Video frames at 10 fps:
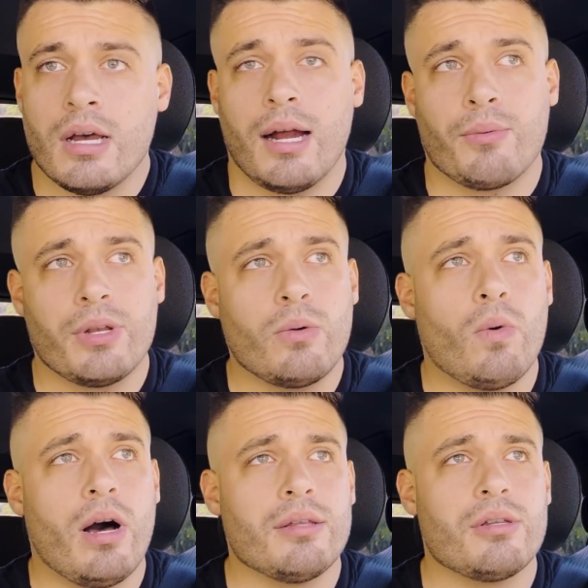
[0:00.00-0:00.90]
I really
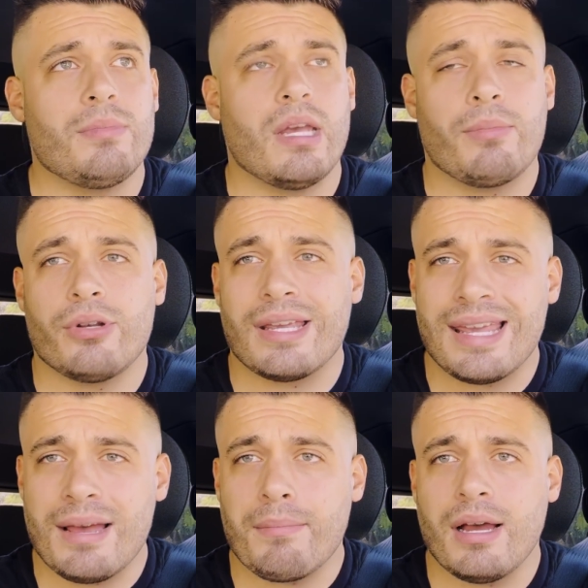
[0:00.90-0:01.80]
want to be able to
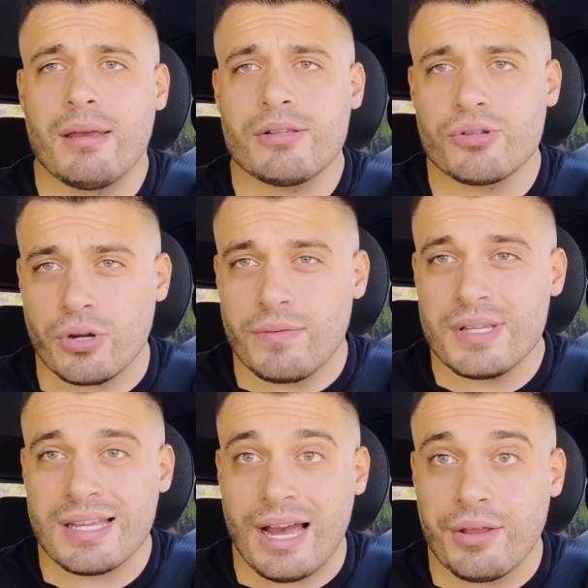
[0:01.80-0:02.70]
get my
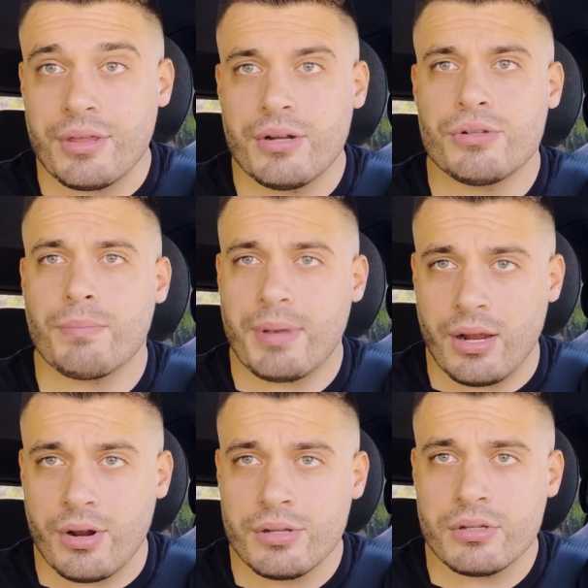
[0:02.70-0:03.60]
service out there to
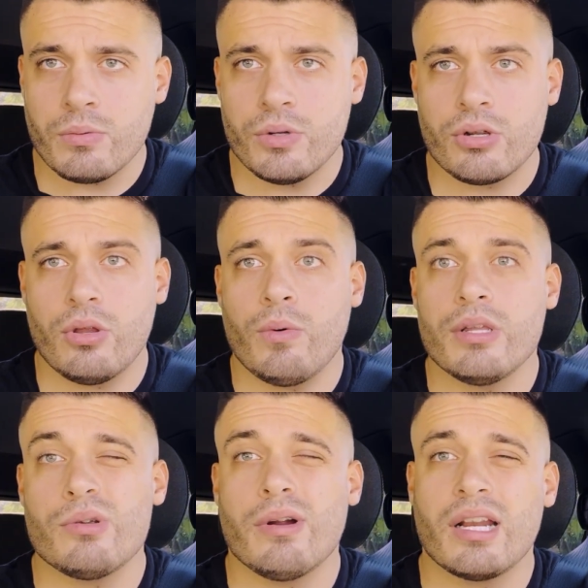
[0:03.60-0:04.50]
parents, which are the
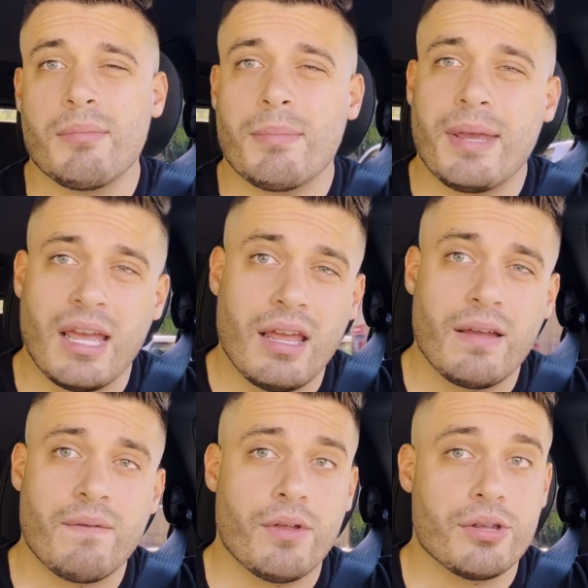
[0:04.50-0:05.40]
ones who are going to be paying for the